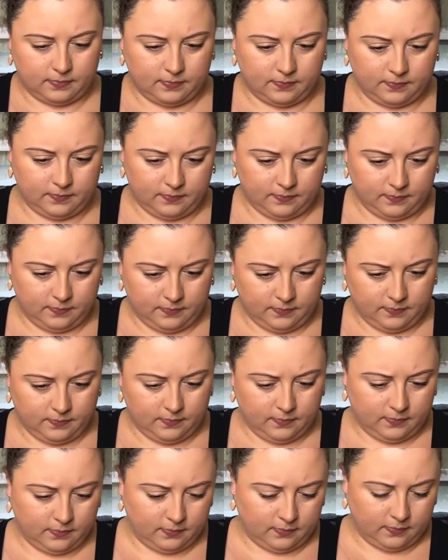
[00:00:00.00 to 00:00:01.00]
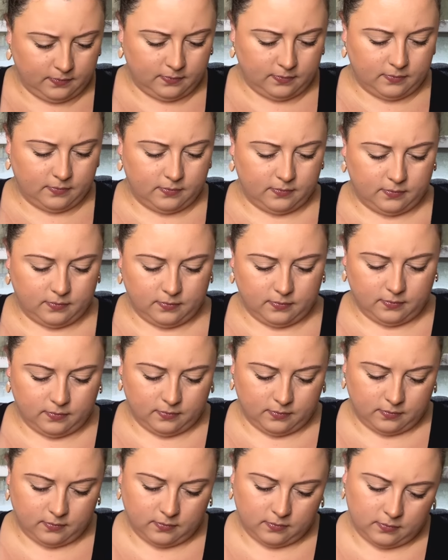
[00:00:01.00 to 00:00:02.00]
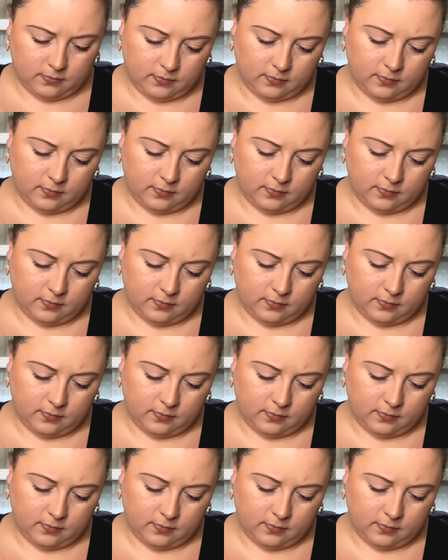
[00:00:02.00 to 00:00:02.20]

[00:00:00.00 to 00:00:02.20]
Nobody speaks.